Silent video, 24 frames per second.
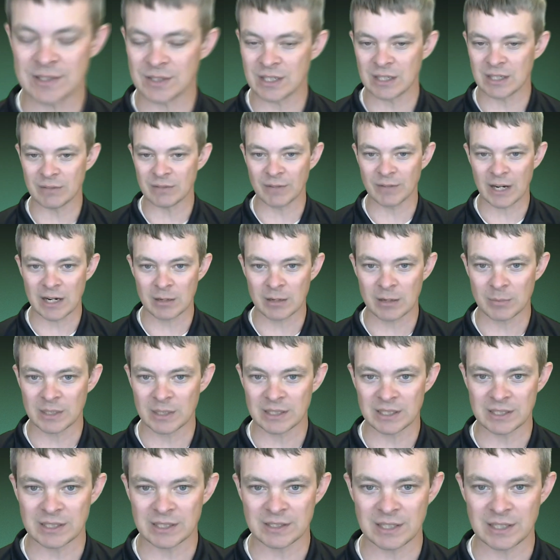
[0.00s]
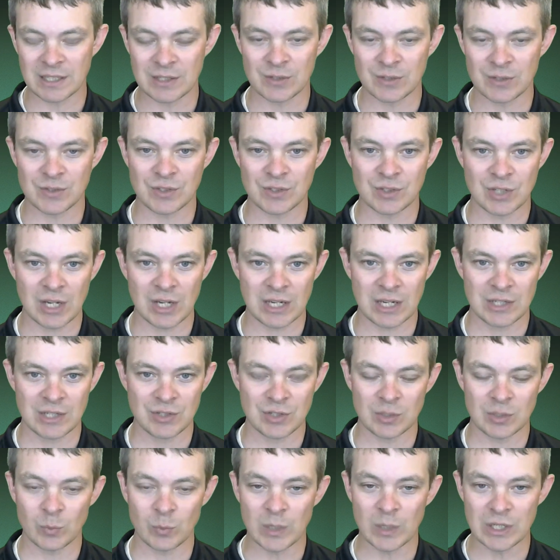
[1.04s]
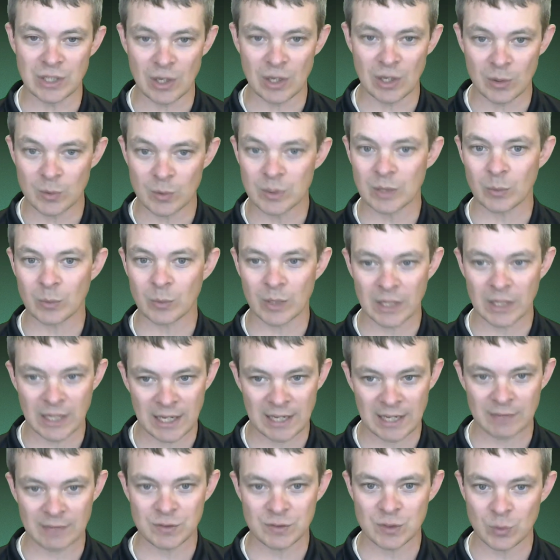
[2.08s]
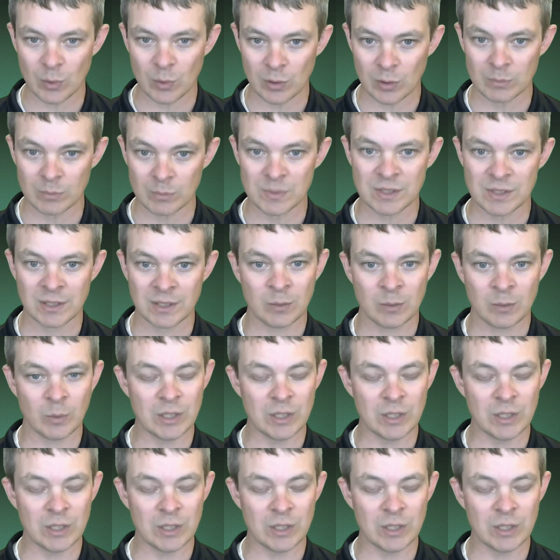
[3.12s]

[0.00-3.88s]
the environment continues to change and we know that we're going to have storms,